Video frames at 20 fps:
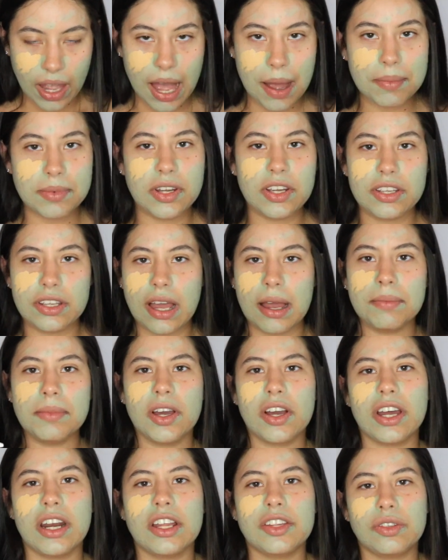I'm not, I'm
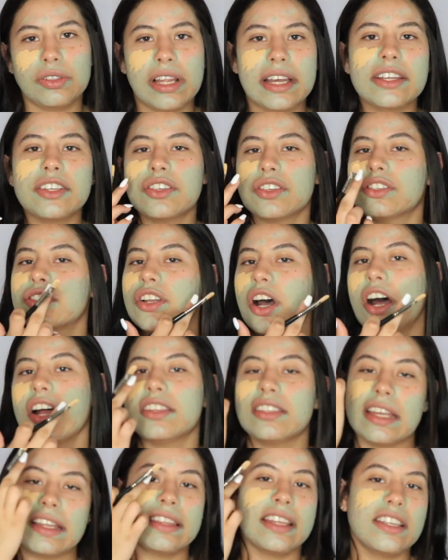not gonna do like just
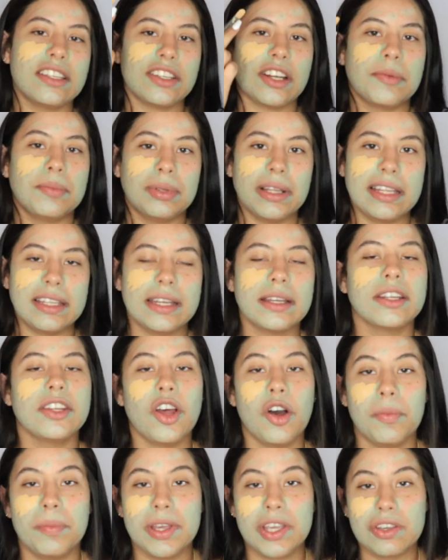dots and then start blending
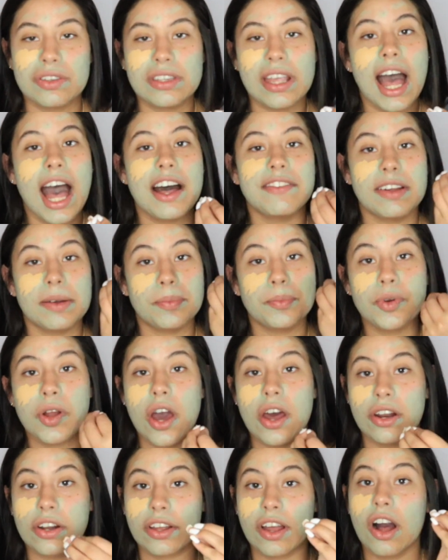no because I have a
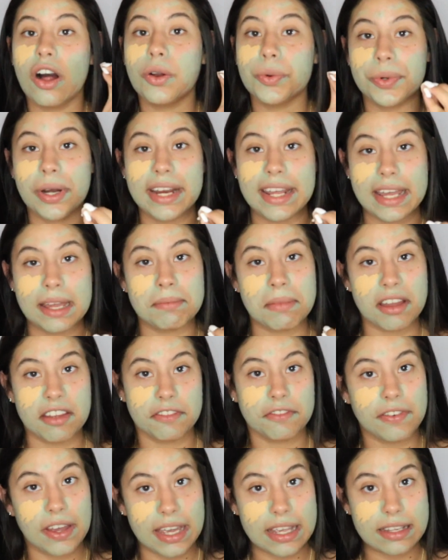product already in my
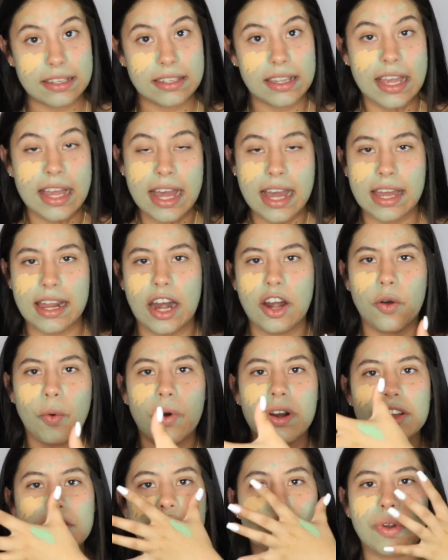face and I don't
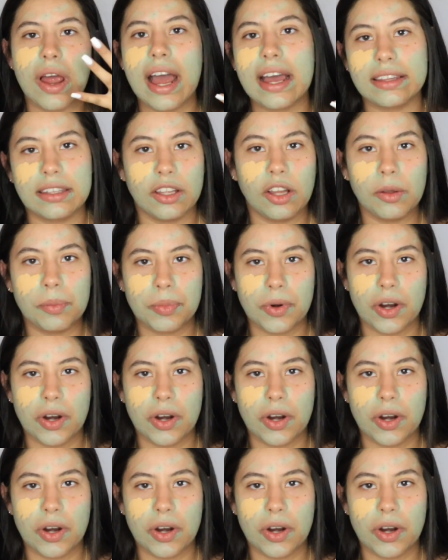want to drag the whole